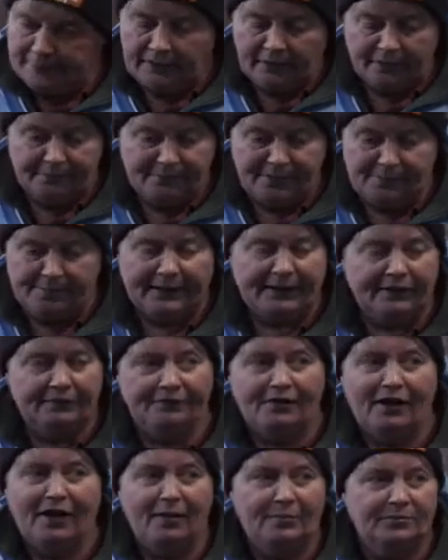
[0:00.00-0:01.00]
uh, the bigger
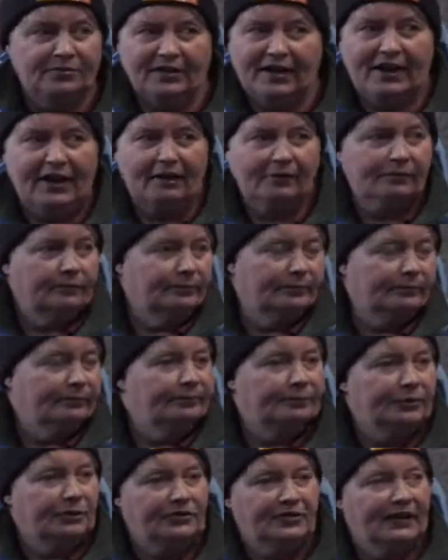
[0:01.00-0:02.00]
farms are now
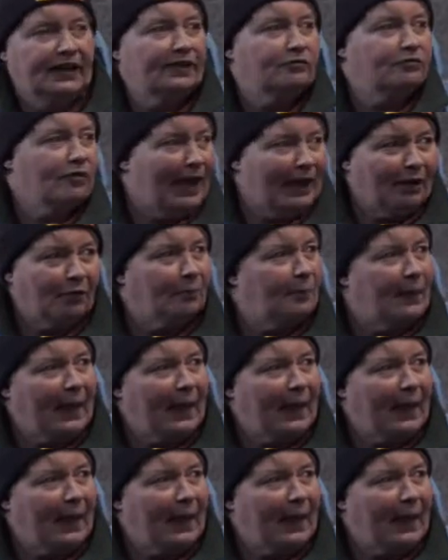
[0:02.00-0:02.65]
putting in round